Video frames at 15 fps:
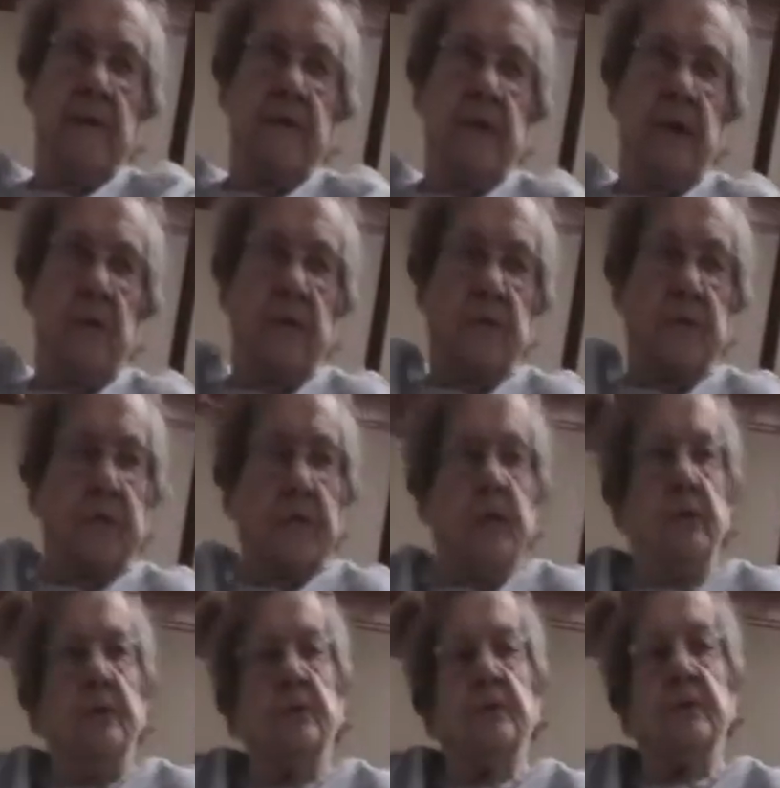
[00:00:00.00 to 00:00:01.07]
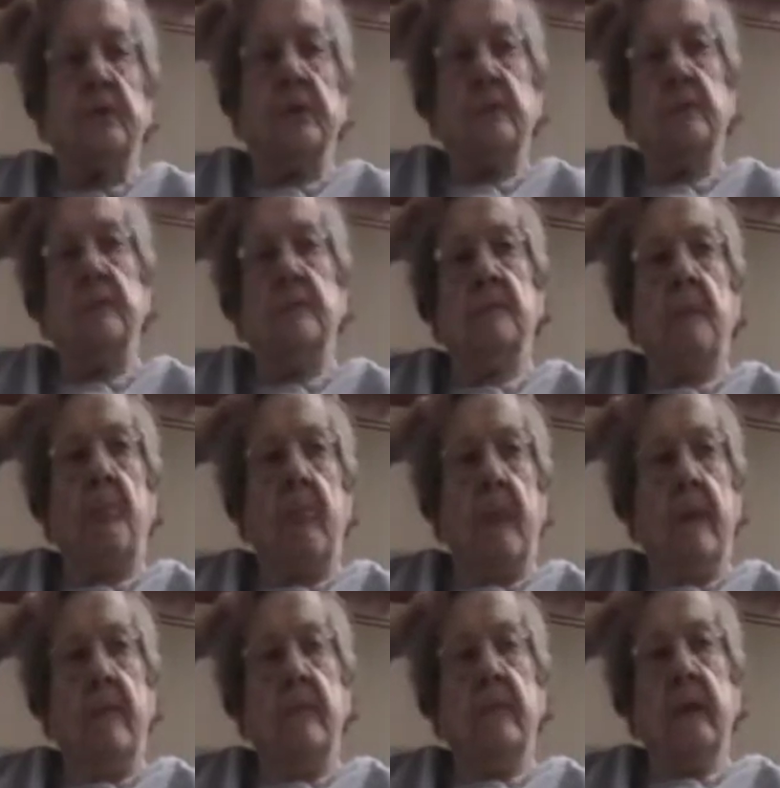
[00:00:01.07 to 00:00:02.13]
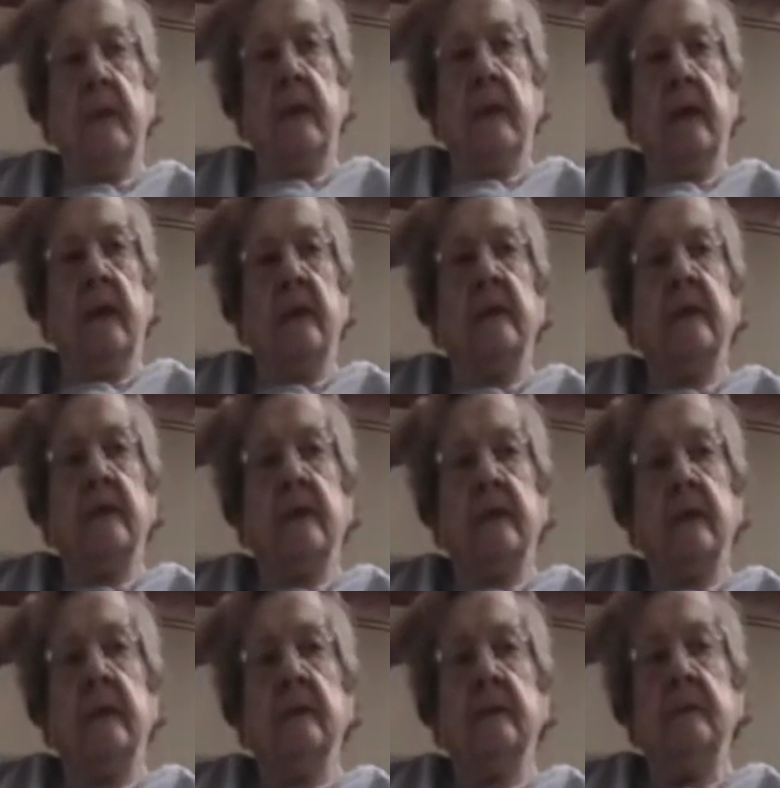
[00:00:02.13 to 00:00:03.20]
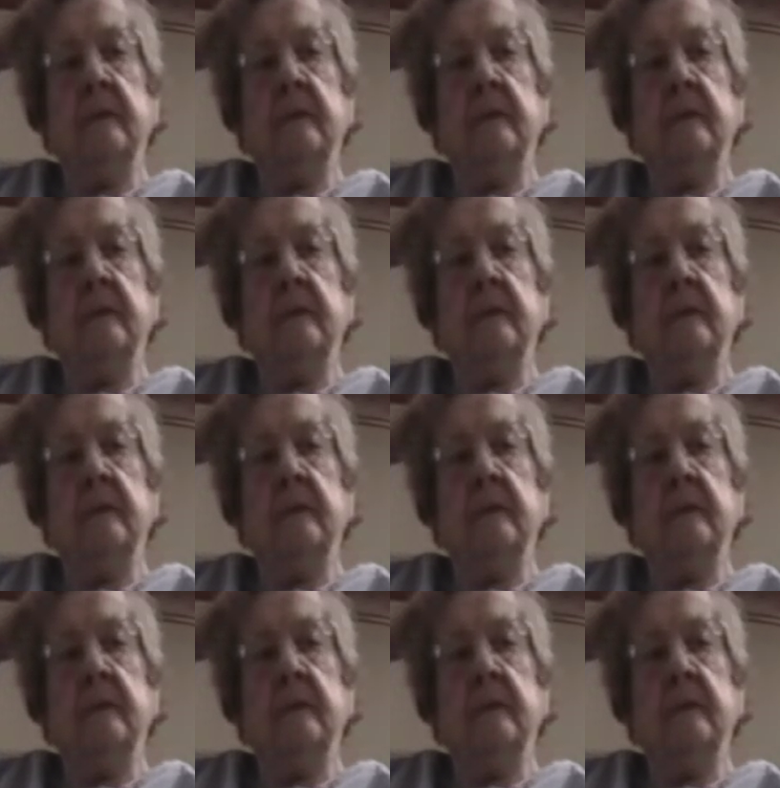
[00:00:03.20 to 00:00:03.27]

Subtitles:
side was for you. So, and then